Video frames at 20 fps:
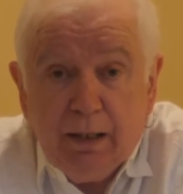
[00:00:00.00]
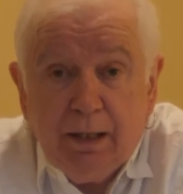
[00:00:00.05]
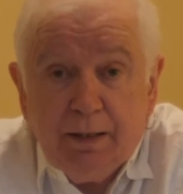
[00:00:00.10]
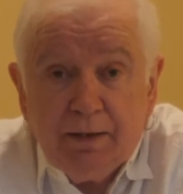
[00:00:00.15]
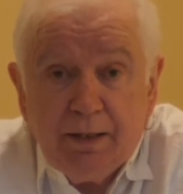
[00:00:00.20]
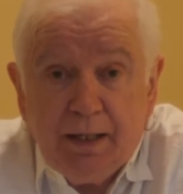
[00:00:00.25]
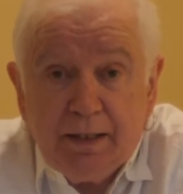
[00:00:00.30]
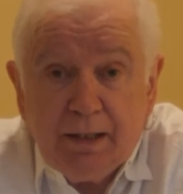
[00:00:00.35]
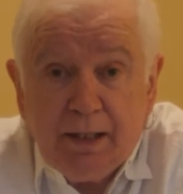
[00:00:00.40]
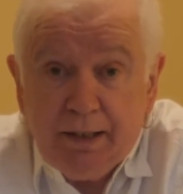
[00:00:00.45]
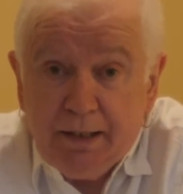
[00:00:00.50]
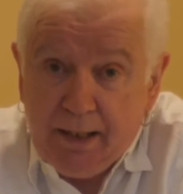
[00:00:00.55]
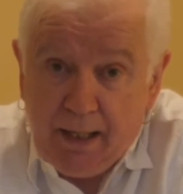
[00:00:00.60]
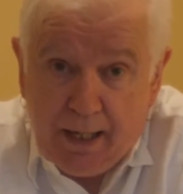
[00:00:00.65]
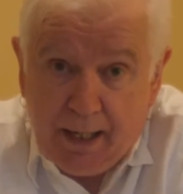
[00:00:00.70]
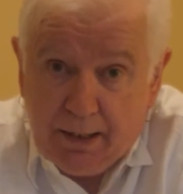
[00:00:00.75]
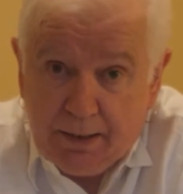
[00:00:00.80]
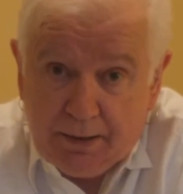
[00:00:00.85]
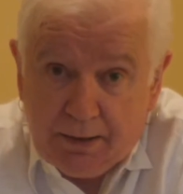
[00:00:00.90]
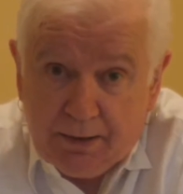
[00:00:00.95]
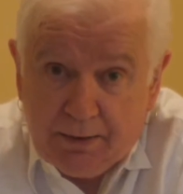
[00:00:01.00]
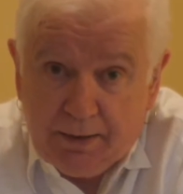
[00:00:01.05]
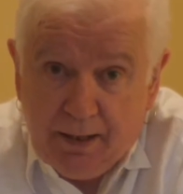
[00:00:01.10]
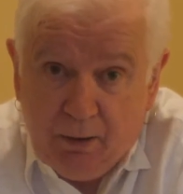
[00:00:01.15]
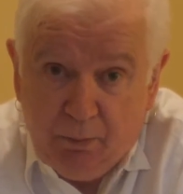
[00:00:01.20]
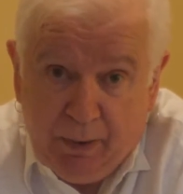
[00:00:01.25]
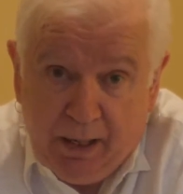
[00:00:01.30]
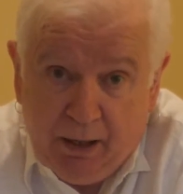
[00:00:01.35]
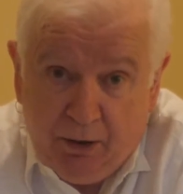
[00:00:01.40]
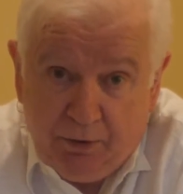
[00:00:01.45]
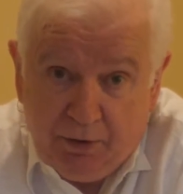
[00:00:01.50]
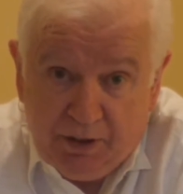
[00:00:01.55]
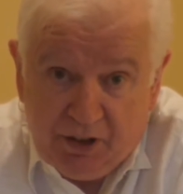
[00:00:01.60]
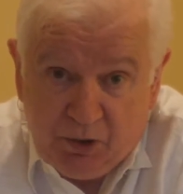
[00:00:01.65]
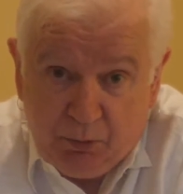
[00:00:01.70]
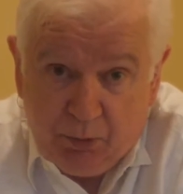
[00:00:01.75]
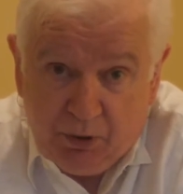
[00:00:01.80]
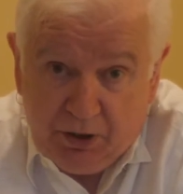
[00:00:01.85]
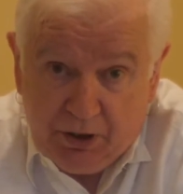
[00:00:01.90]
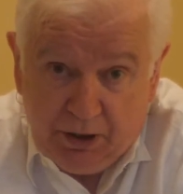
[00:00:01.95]
that I get about this
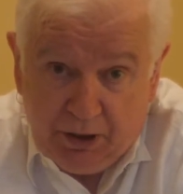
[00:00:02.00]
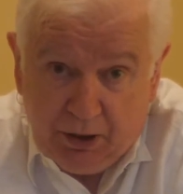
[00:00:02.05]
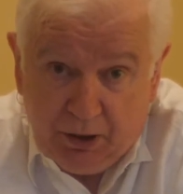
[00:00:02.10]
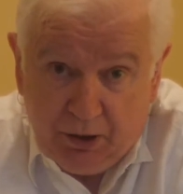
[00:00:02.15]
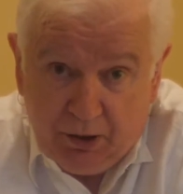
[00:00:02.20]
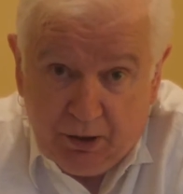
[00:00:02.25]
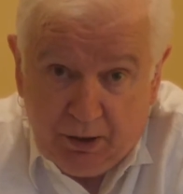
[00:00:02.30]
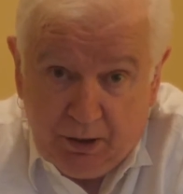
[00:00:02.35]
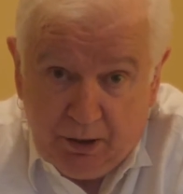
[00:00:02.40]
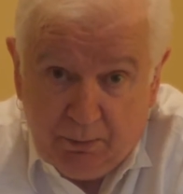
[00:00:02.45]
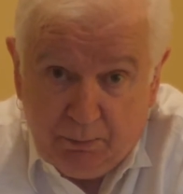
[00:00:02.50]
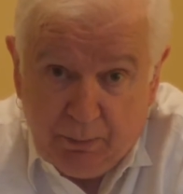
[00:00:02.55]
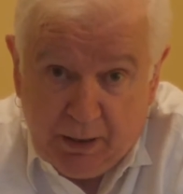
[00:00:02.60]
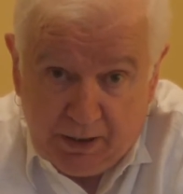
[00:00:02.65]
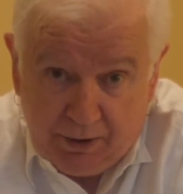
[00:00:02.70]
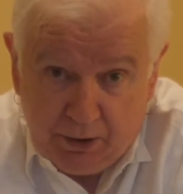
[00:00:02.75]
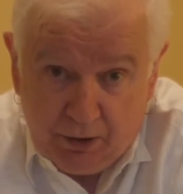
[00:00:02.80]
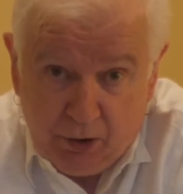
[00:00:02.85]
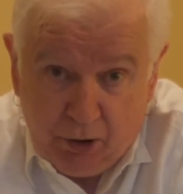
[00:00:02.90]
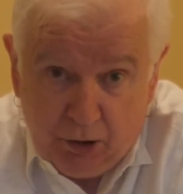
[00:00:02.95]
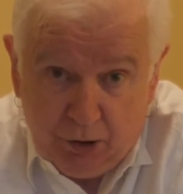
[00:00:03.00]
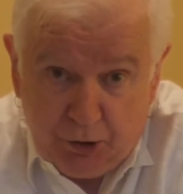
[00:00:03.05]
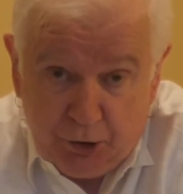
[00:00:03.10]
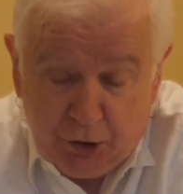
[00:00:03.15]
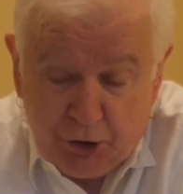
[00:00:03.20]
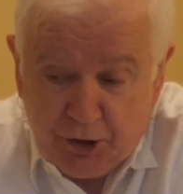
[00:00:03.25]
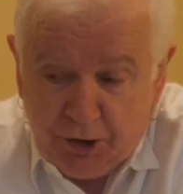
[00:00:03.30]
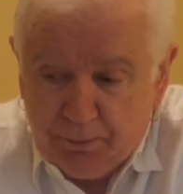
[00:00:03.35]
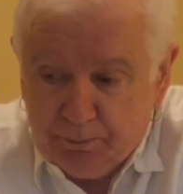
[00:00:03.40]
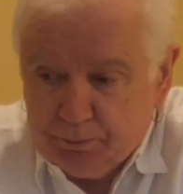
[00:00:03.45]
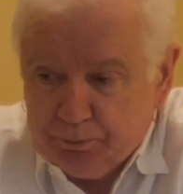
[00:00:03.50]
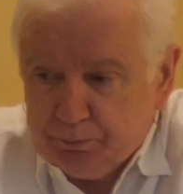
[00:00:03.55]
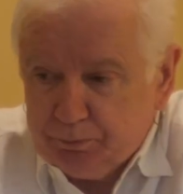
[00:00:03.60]
particular methodology.